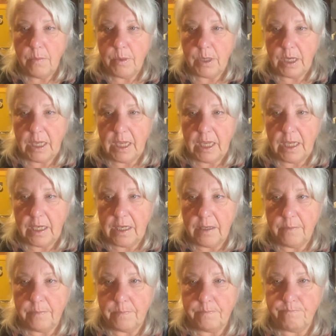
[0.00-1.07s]
but
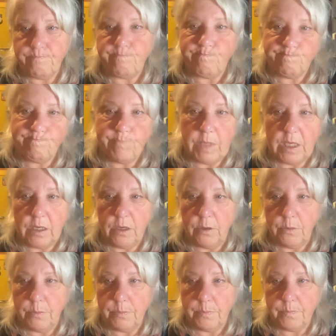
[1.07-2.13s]
again, you
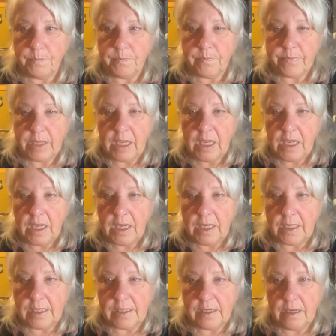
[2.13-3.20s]
know,
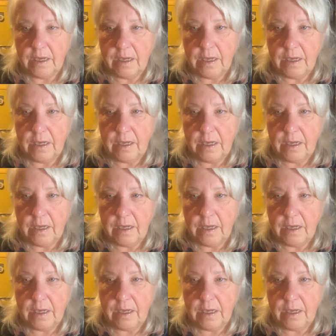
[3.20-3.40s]
it's